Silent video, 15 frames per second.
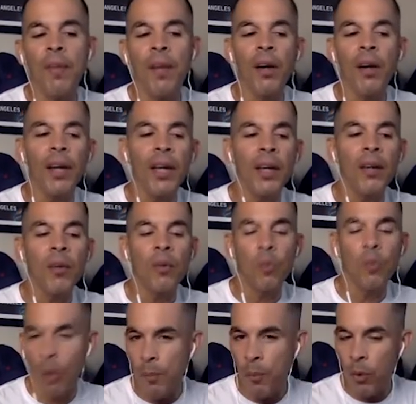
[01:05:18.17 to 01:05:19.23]
Okay,
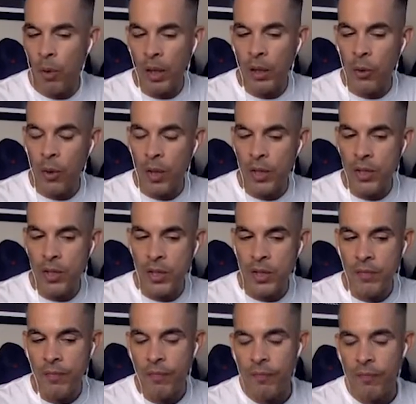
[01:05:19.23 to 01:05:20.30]
one more question.
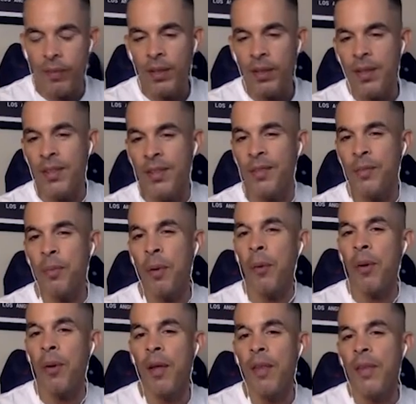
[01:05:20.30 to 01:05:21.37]
This
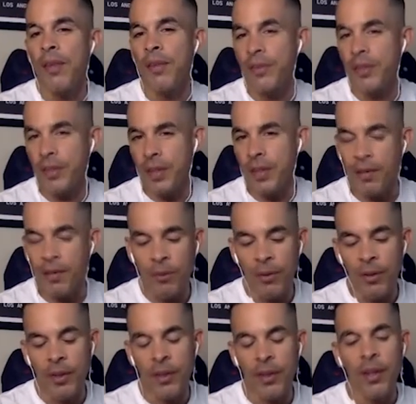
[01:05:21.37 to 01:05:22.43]
is a tough
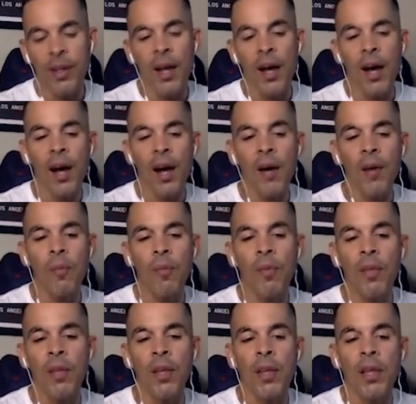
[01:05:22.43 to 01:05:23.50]
one.
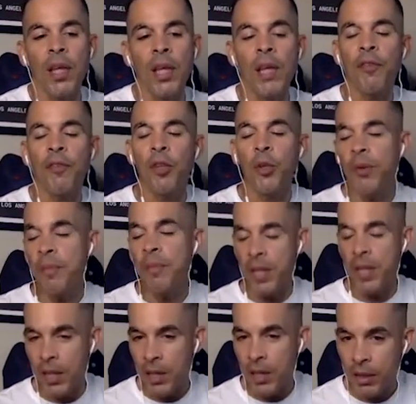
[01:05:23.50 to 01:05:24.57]
If you were
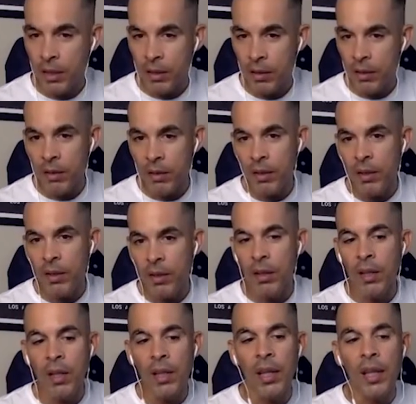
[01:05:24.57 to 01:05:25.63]
me,
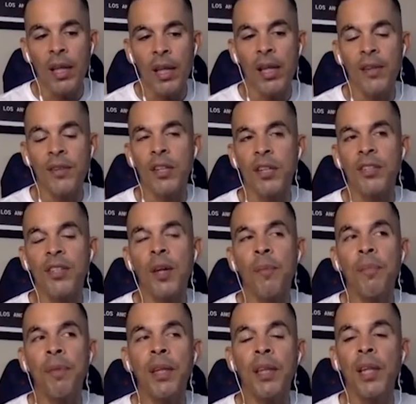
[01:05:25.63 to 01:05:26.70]
is there
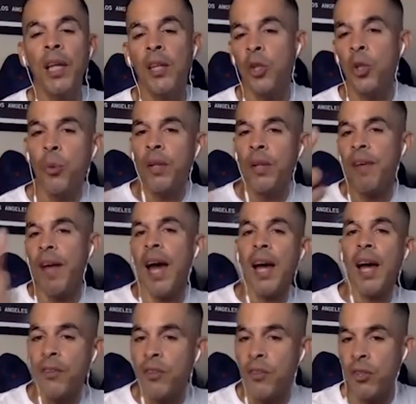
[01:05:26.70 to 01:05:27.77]
something that you would have
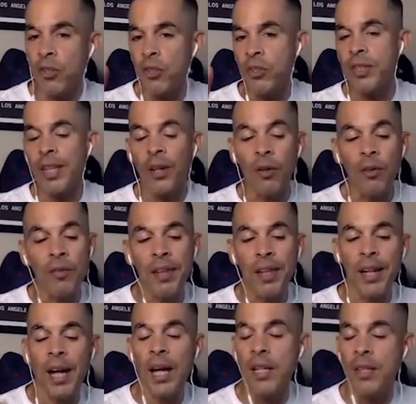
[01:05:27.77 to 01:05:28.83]
asked yourself that
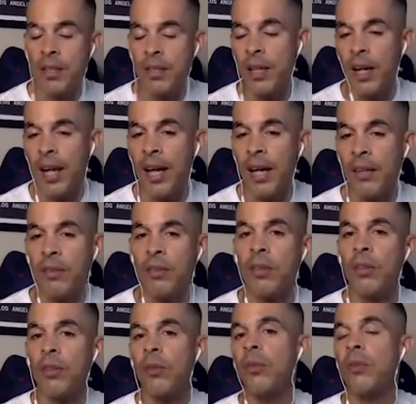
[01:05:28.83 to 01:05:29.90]
I did not ask you?